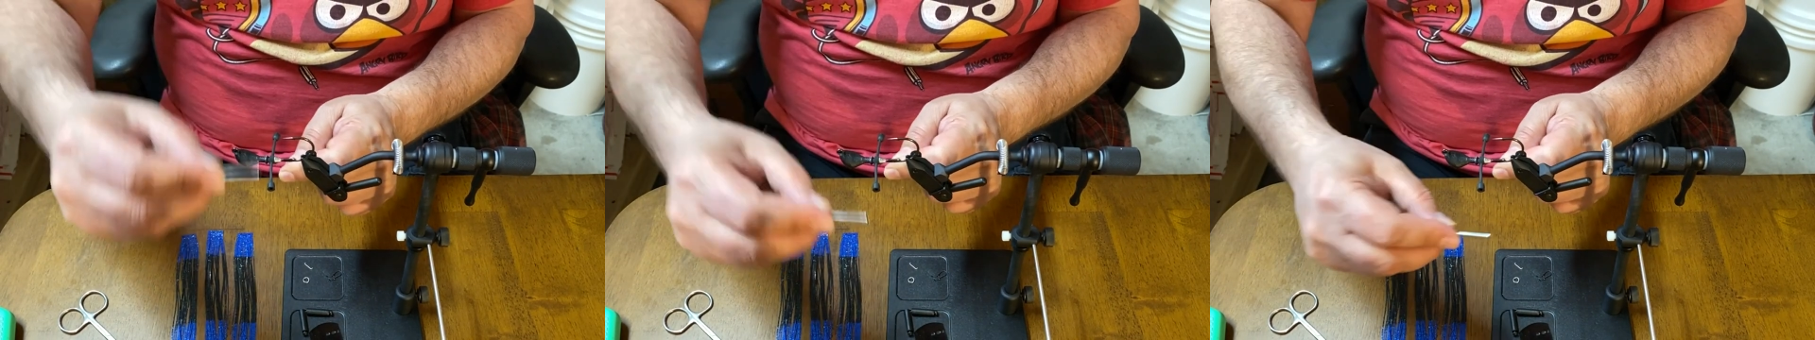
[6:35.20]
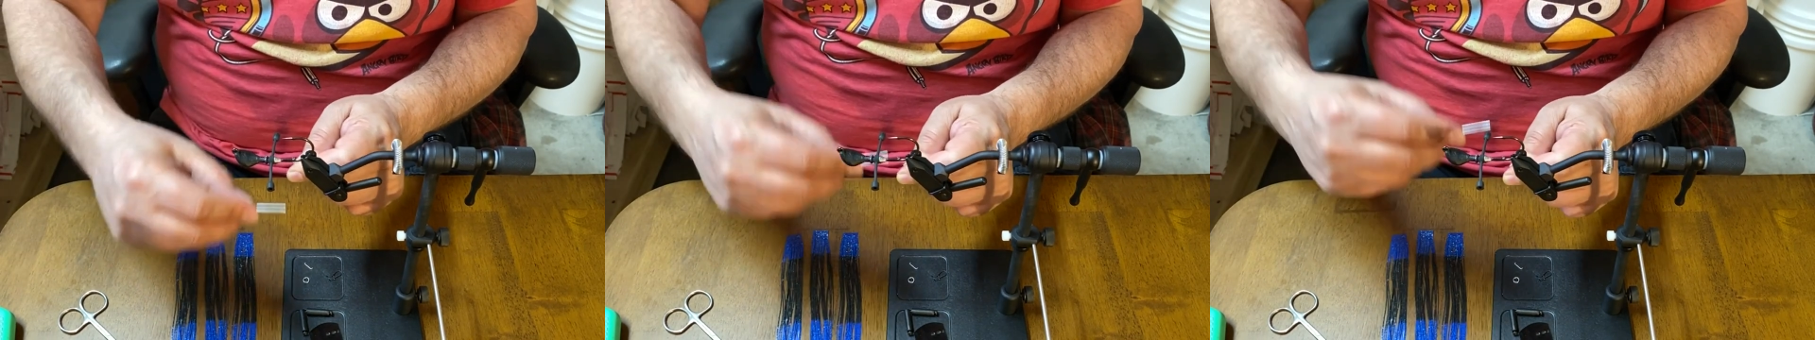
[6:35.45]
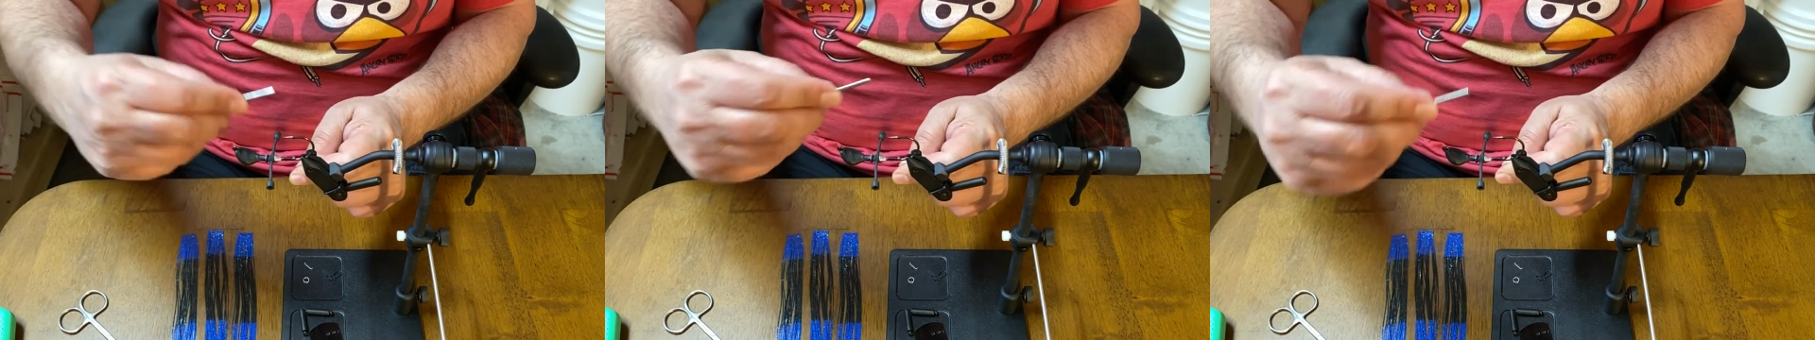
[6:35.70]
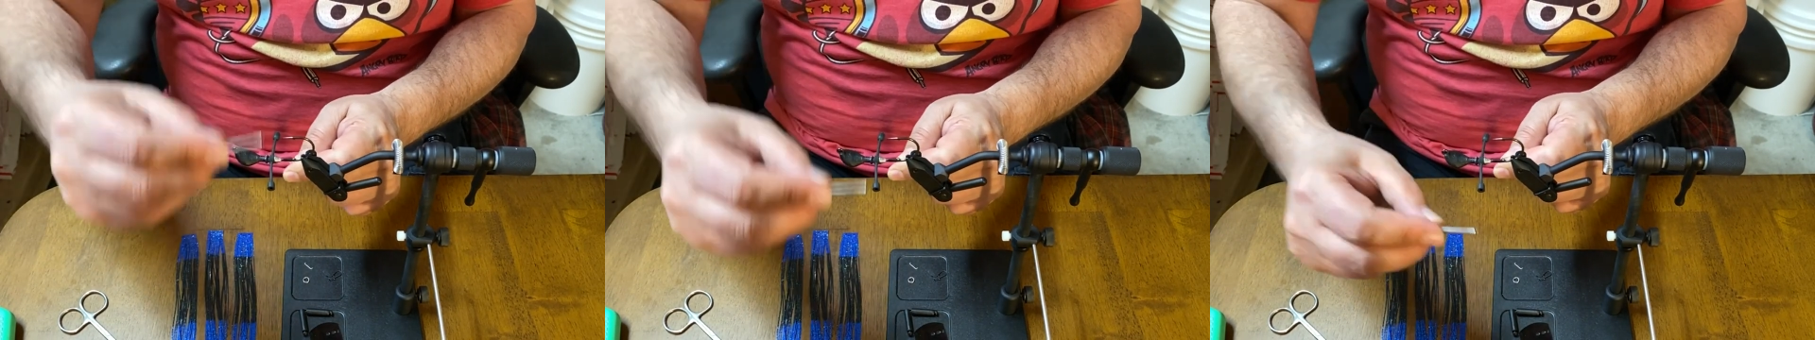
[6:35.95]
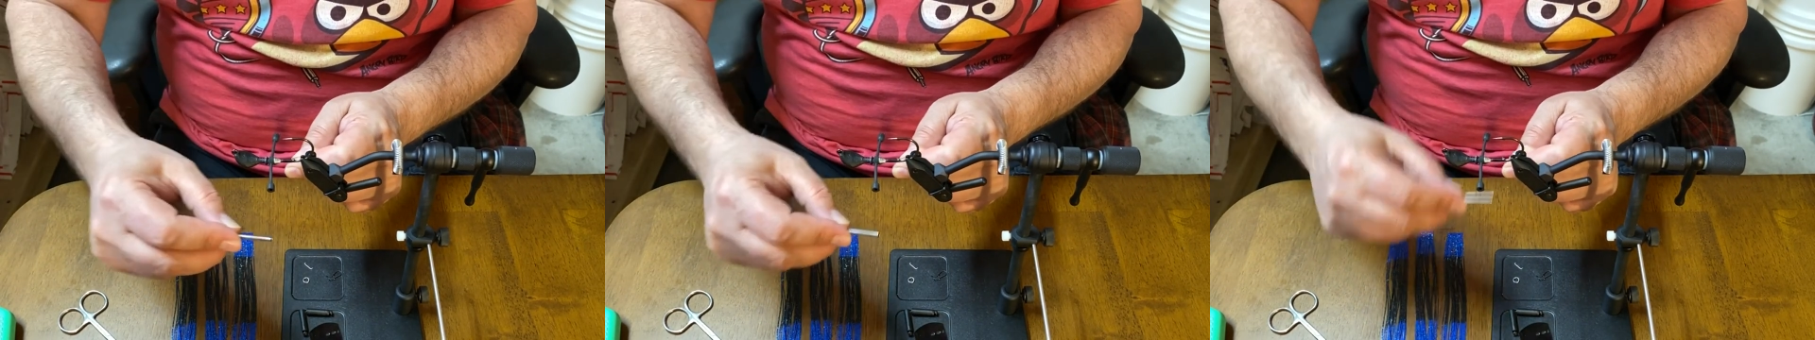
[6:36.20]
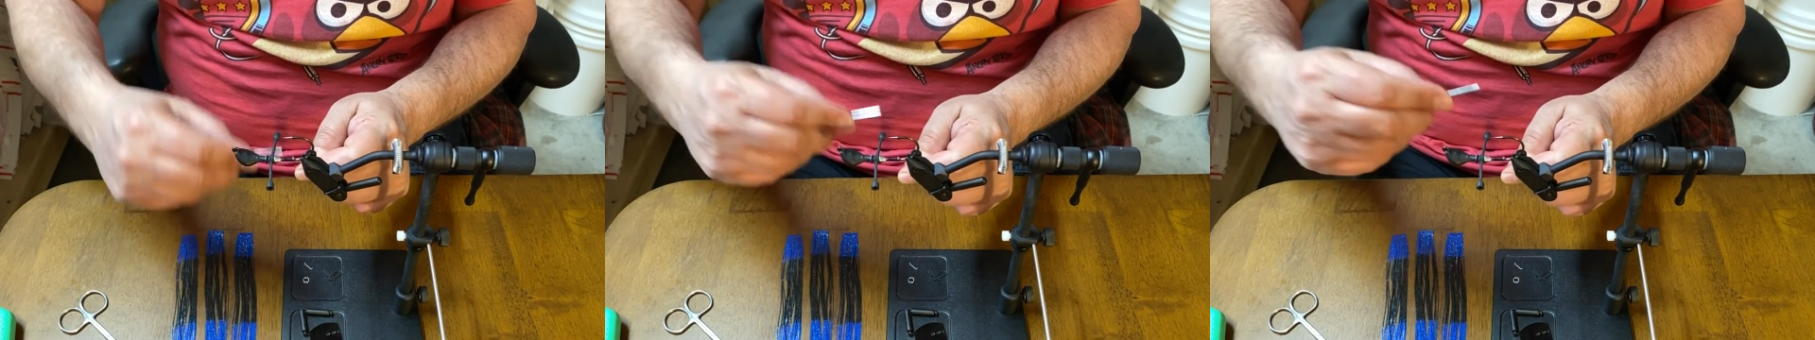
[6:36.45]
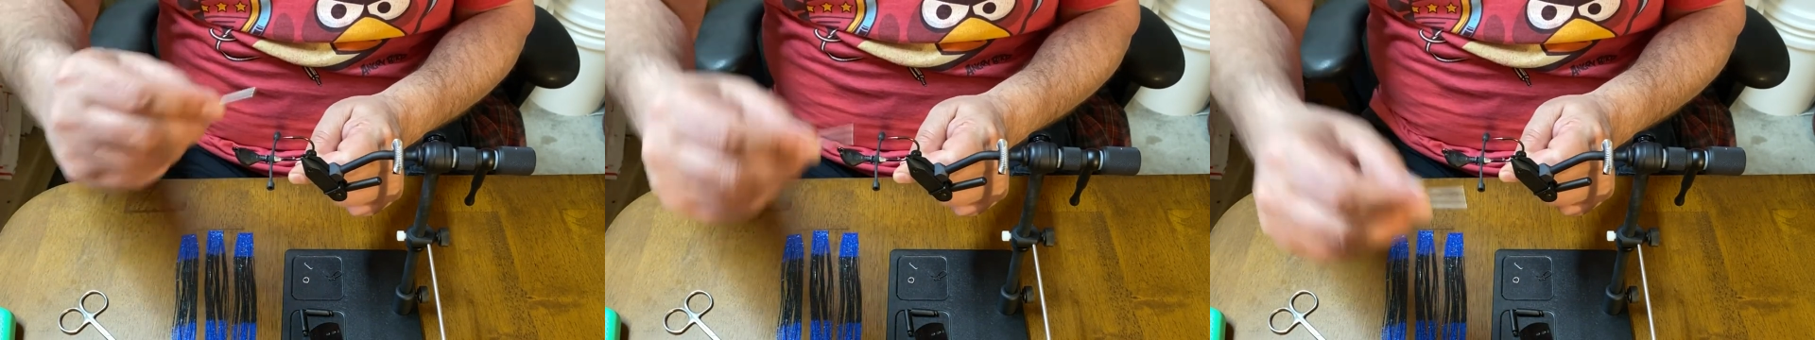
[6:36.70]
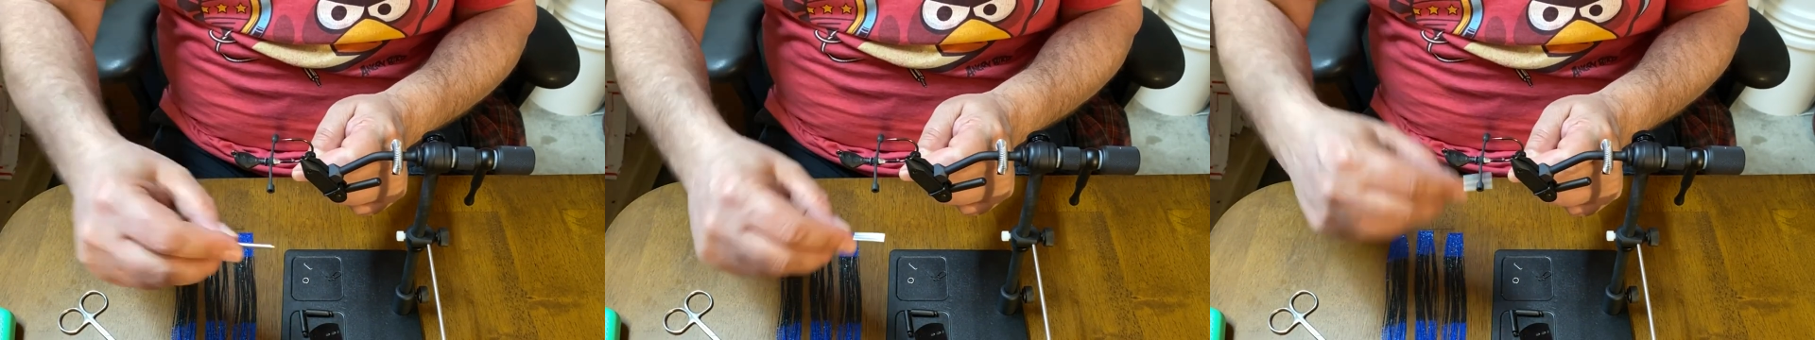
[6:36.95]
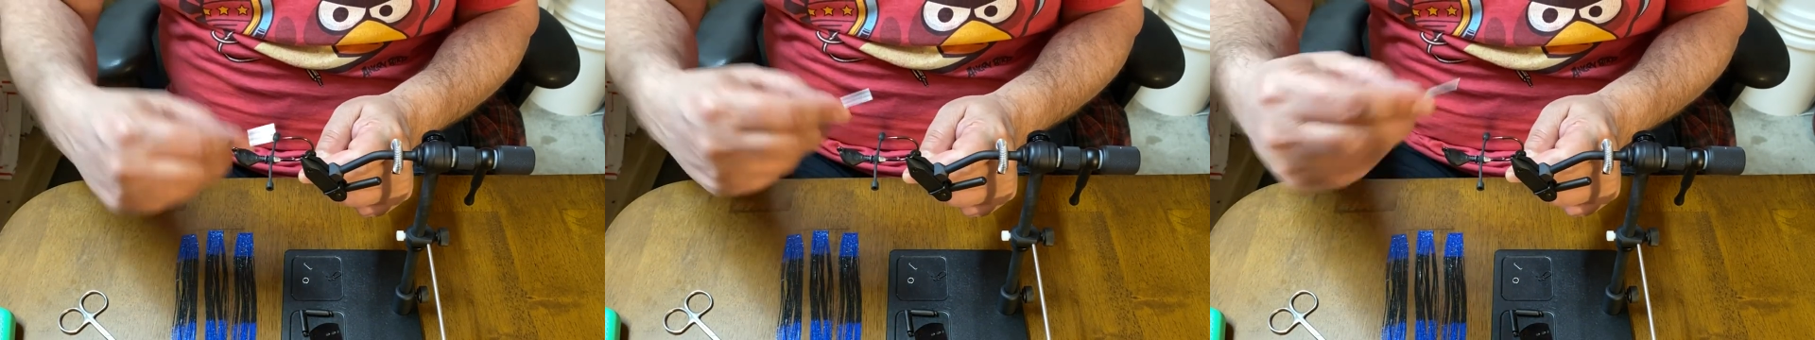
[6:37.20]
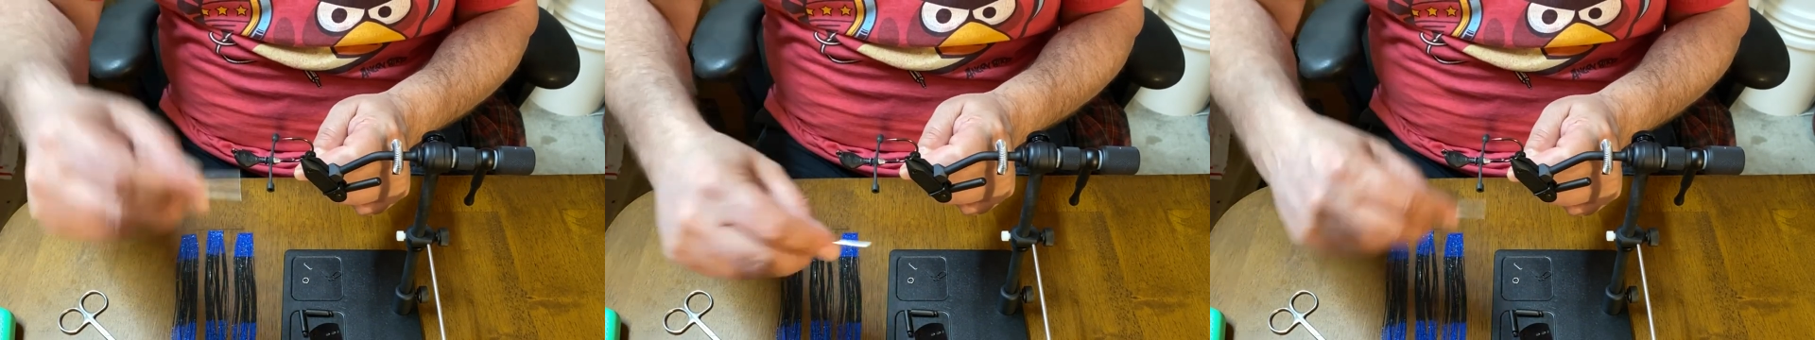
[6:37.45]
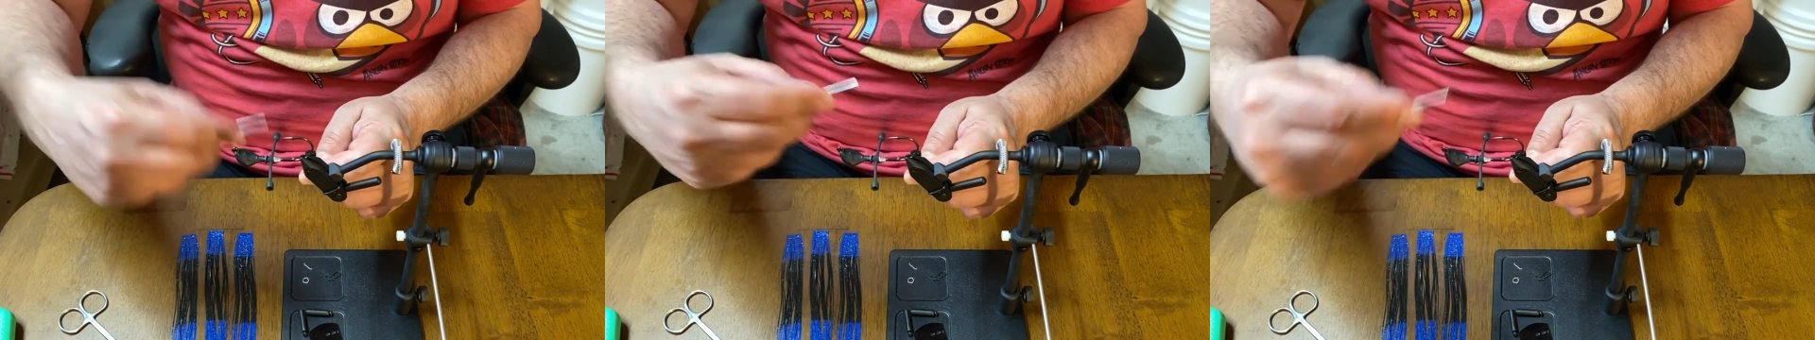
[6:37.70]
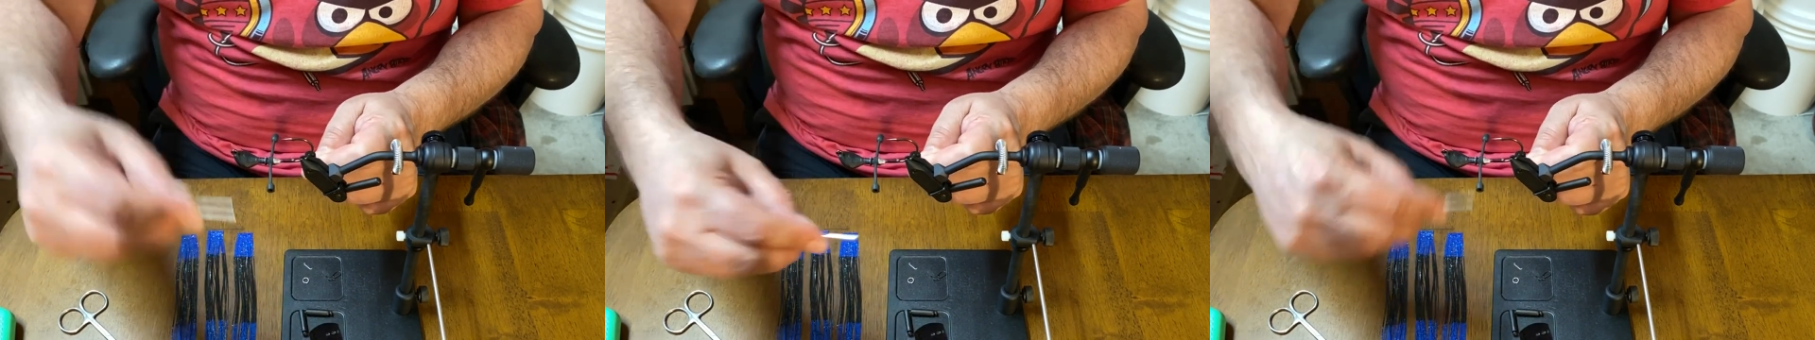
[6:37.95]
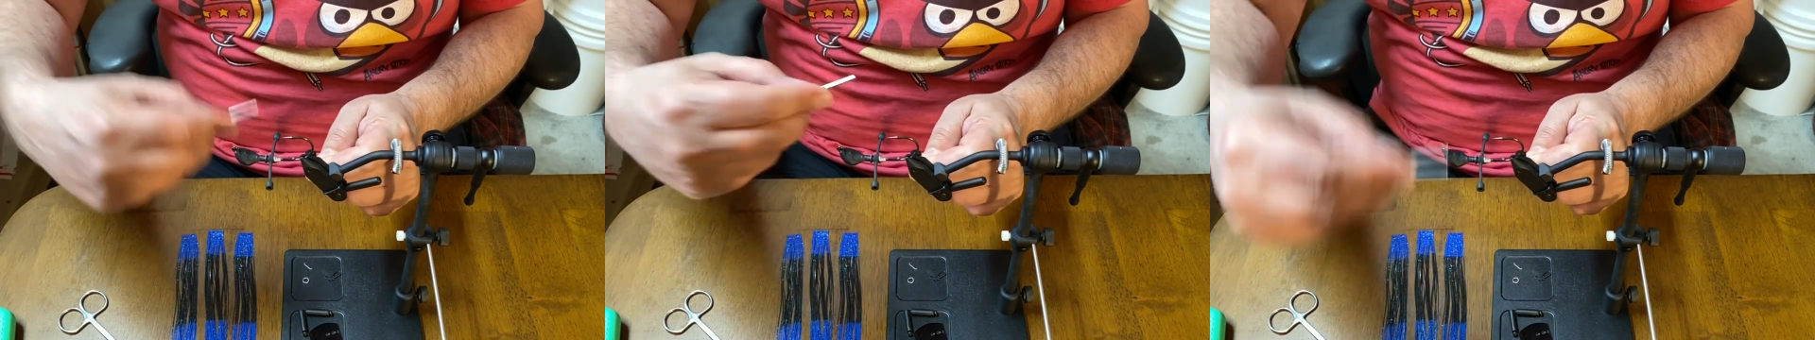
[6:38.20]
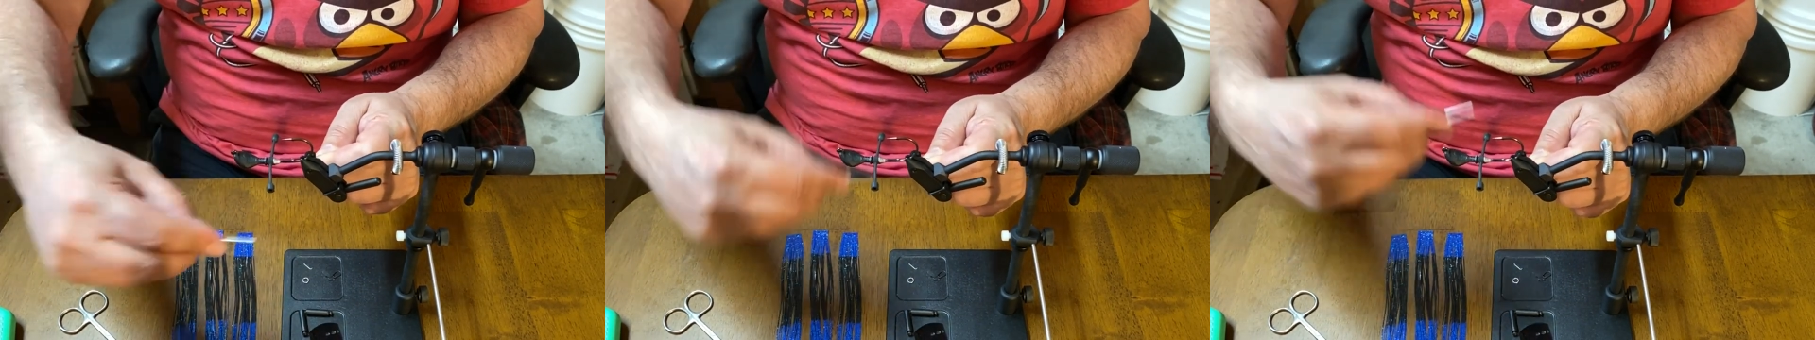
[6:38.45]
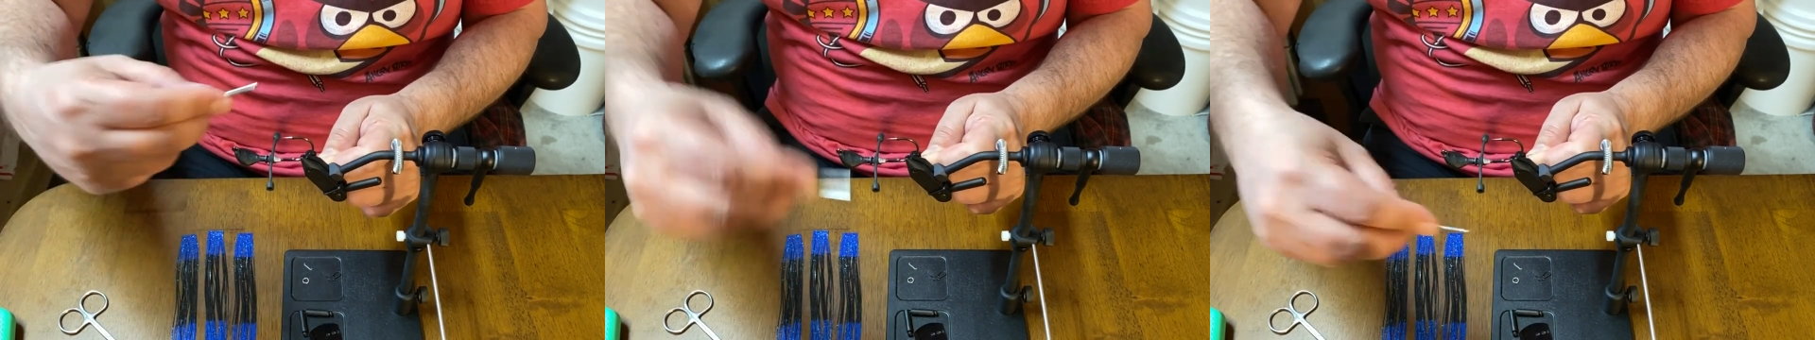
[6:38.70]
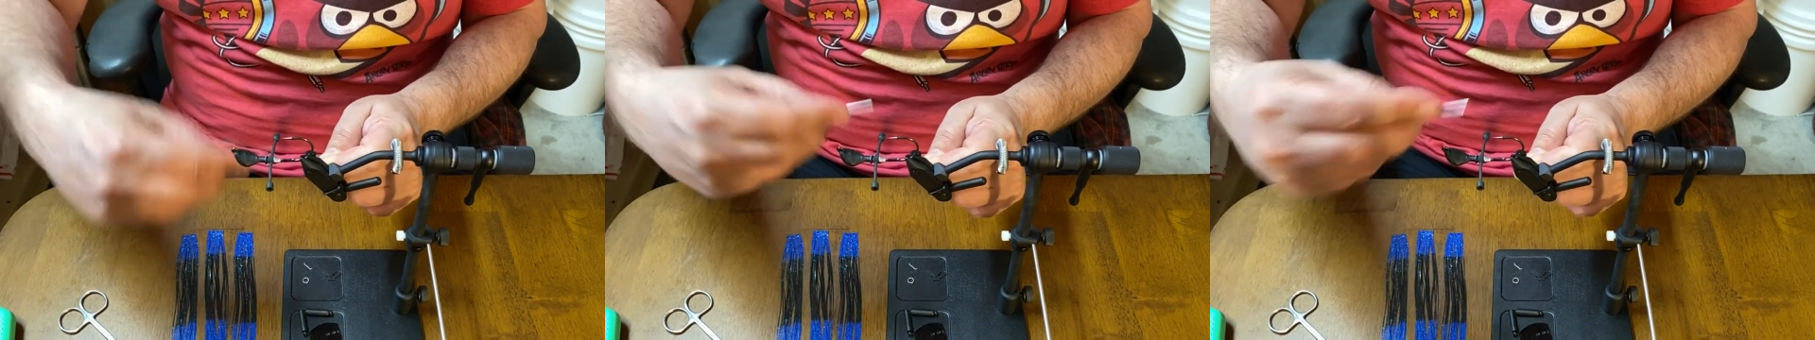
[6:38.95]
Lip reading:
[unreadable: no face in view]